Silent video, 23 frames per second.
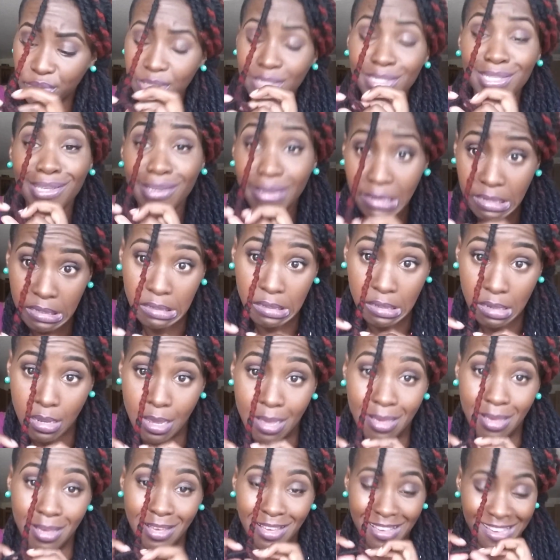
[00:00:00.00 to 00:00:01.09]
are pretty good
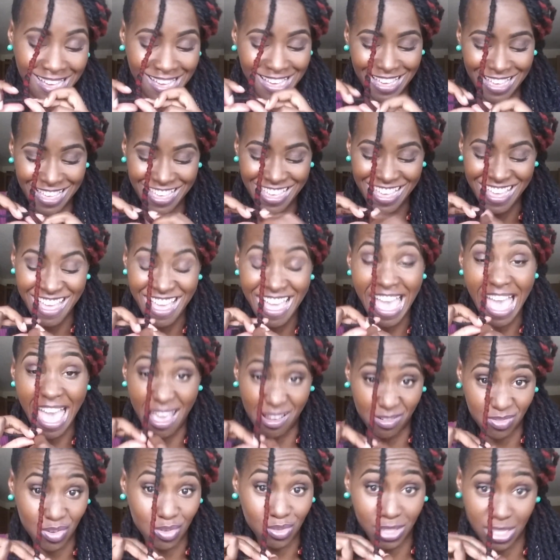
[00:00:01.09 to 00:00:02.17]

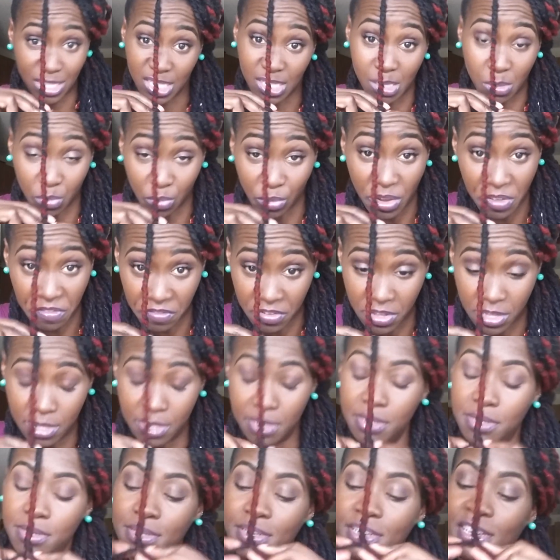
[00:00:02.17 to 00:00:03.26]
at rolling some
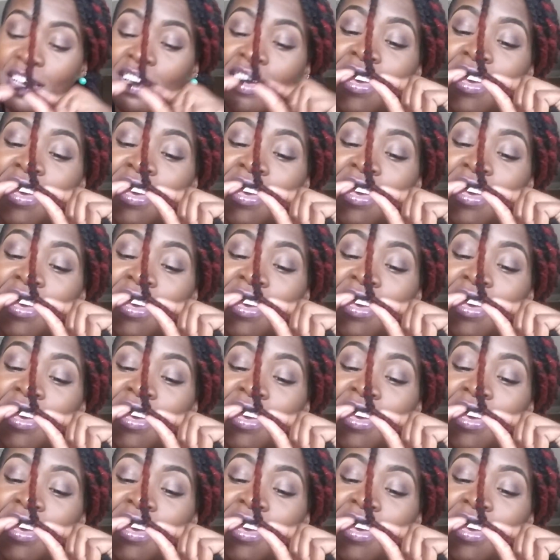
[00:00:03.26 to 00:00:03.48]
reefer,